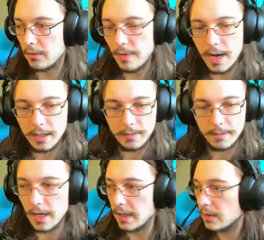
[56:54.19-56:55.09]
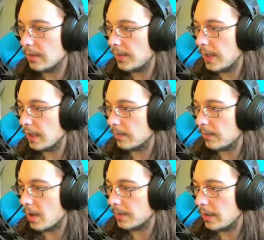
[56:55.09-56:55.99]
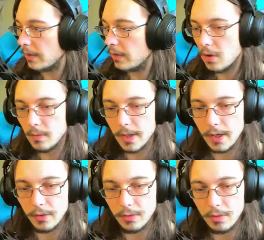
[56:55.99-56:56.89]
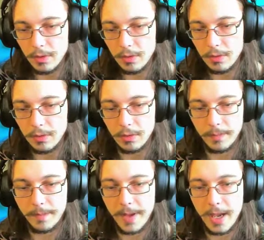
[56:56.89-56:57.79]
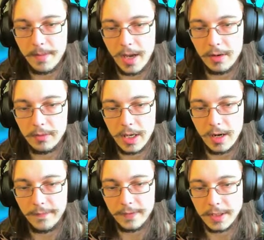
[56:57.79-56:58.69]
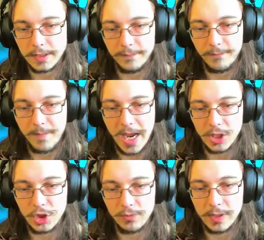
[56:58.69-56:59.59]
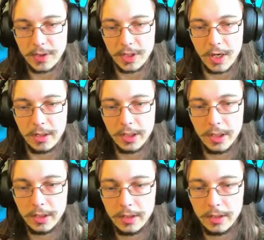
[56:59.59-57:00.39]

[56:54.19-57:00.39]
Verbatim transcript: Random extra thing popped out of nowhere. Ooh! Bam! I don't care if it doesn't match the rest of the color.